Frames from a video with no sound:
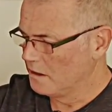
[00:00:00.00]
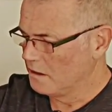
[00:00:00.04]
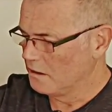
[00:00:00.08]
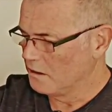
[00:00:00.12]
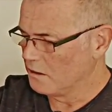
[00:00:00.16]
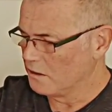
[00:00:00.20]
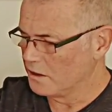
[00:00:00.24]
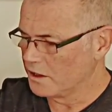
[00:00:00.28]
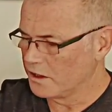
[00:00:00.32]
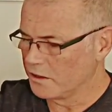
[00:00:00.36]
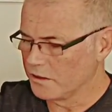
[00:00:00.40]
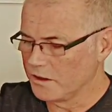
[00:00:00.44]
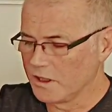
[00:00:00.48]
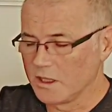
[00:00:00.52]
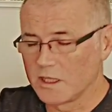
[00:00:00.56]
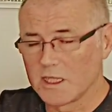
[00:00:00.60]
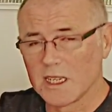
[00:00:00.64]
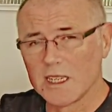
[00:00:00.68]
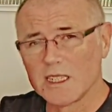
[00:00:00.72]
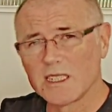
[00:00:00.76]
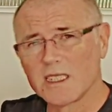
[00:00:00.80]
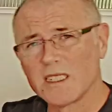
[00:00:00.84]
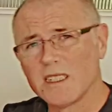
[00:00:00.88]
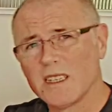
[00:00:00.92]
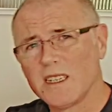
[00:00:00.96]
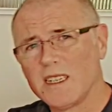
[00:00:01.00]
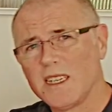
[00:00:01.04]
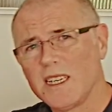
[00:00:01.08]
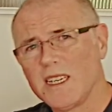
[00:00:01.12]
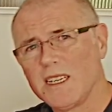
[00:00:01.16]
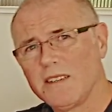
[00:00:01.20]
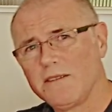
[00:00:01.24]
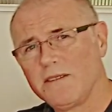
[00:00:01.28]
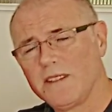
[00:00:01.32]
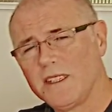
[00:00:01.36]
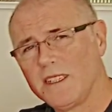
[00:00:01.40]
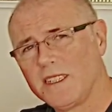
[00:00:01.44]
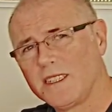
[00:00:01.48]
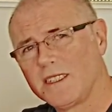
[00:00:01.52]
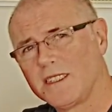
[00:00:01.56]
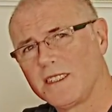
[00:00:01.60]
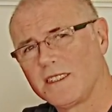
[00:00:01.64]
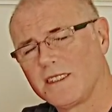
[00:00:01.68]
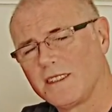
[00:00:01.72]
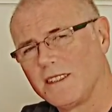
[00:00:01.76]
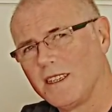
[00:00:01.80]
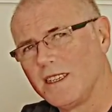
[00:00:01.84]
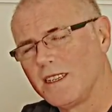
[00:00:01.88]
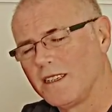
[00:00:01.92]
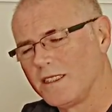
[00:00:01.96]
Also on the desk I have this
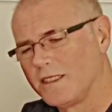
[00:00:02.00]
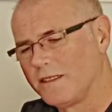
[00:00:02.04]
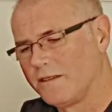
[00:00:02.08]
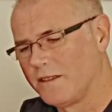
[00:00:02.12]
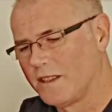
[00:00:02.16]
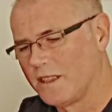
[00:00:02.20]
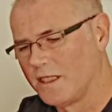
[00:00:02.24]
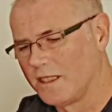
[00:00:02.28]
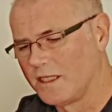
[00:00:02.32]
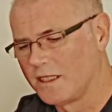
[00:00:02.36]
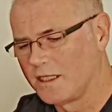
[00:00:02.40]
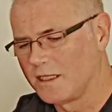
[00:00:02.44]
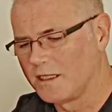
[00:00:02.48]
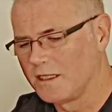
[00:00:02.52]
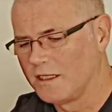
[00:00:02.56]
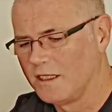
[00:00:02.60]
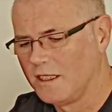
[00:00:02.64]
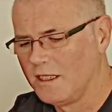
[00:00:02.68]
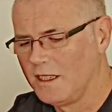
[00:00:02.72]
little device.